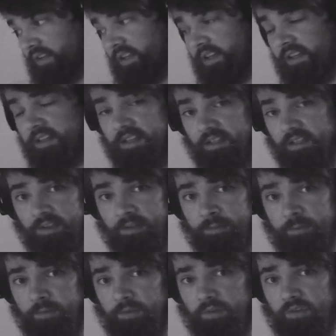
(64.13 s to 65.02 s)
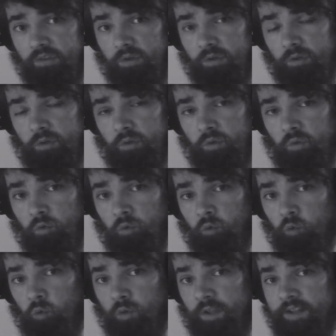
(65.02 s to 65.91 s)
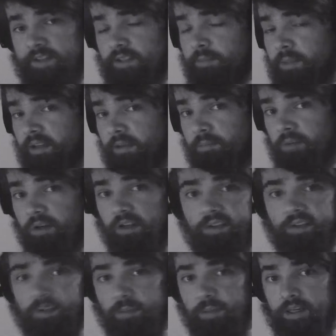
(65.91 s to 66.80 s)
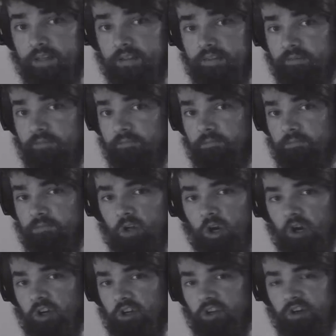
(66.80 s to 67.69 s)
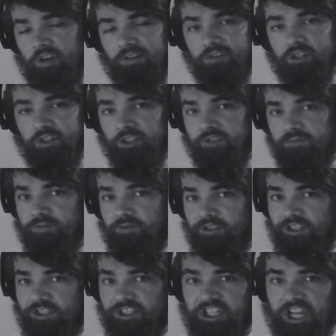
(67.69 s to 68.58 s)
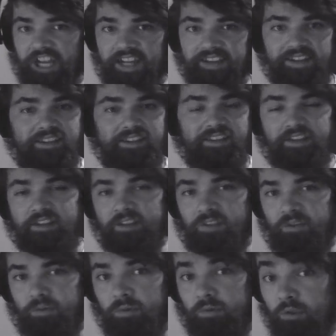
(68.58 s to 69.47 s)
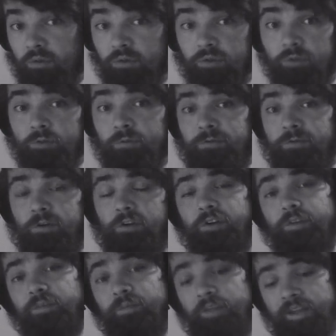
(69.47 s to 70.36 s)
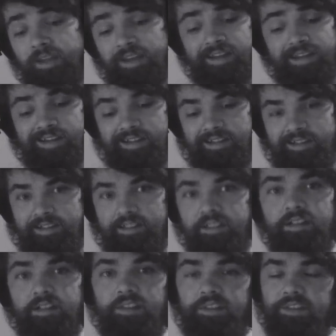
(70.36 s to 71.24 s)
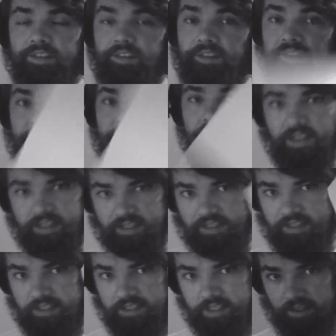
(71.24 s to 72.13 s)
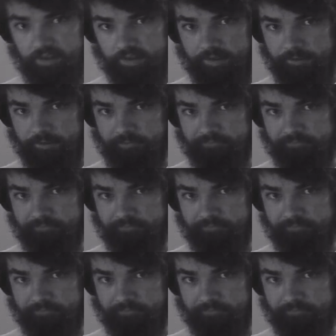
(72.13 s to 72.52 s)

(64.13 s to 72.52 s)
in Yellow, so let's make a print-on-demand hardcover dust jacket thing through Lulu for The King in Yellow.